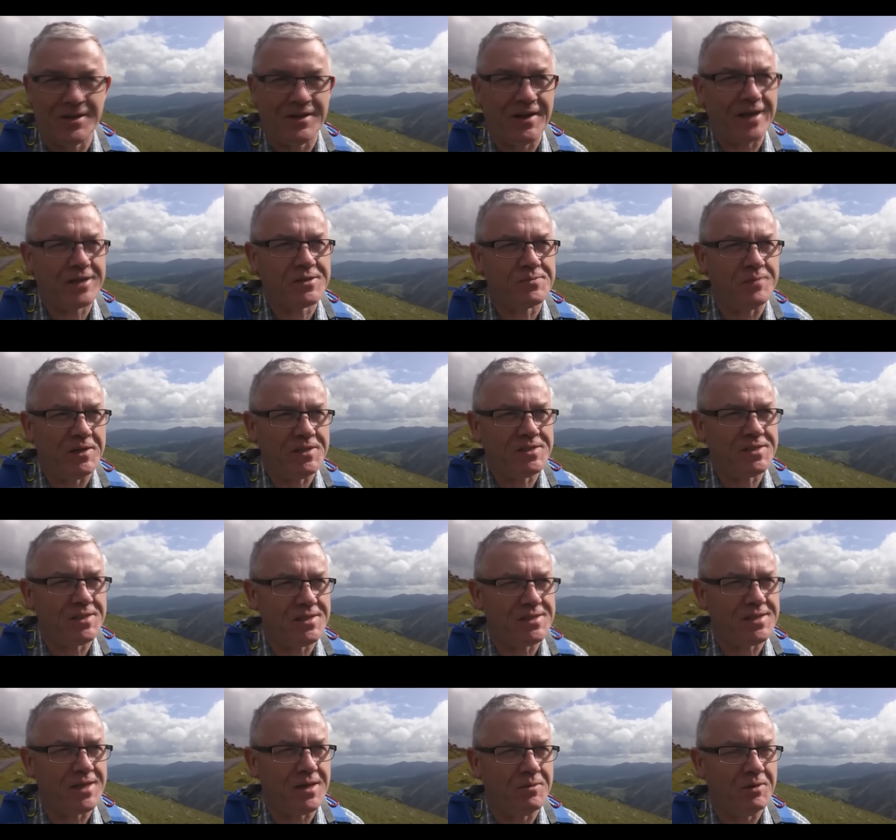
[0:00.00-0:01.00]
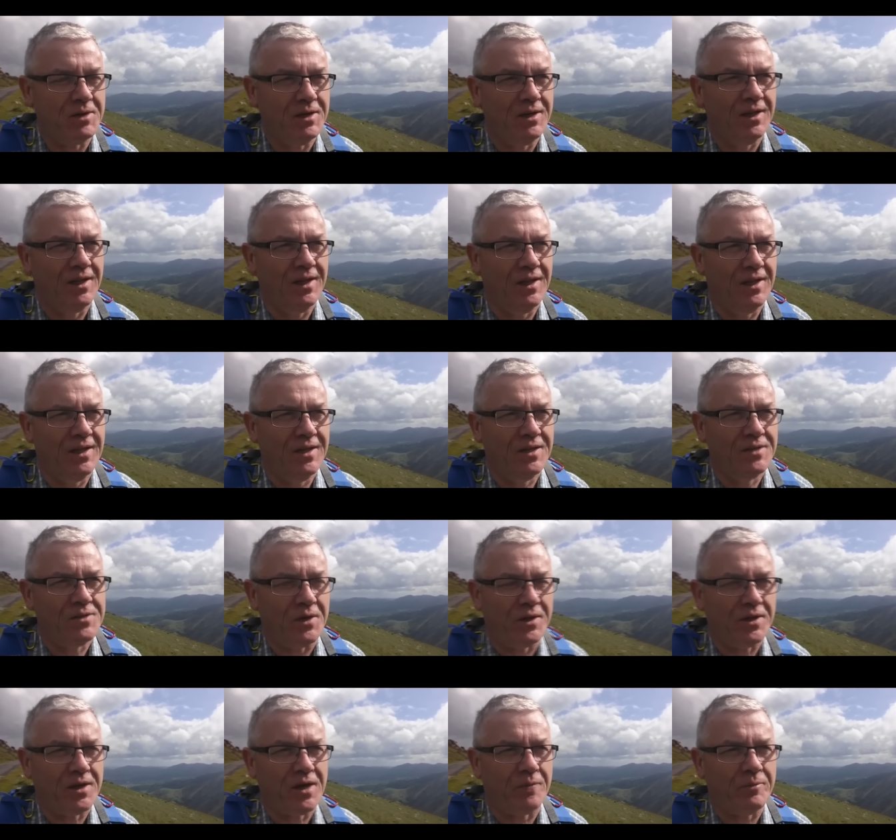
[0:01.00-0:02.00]
your legs might seize up.
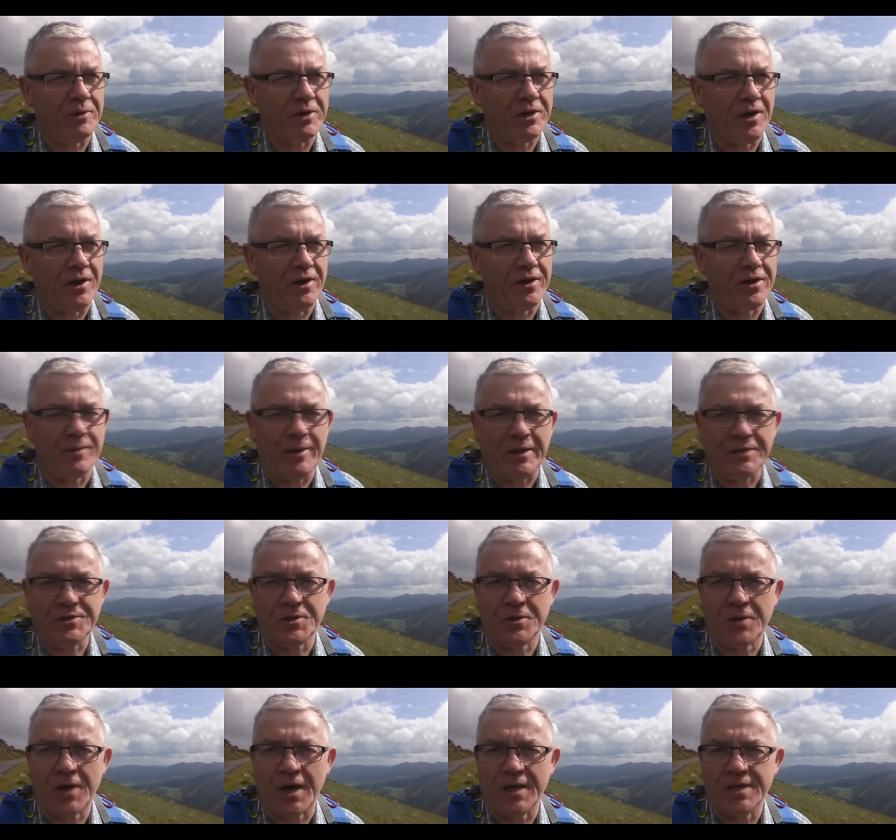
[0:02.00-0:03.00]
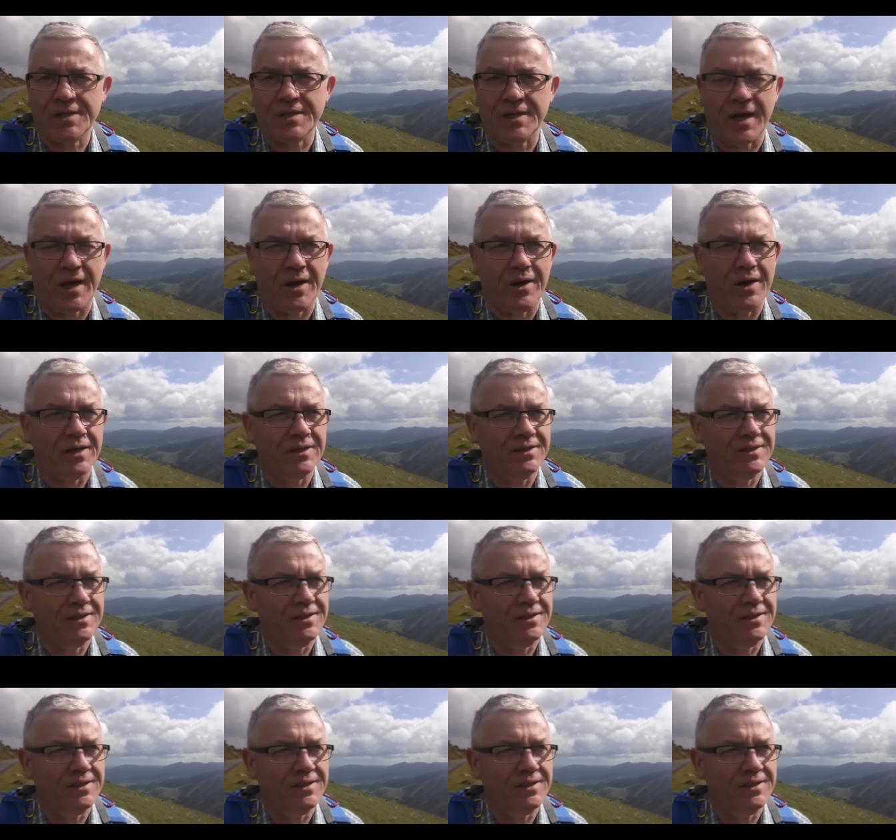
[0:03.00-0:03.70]
So I think I've been going at about 2k's an hour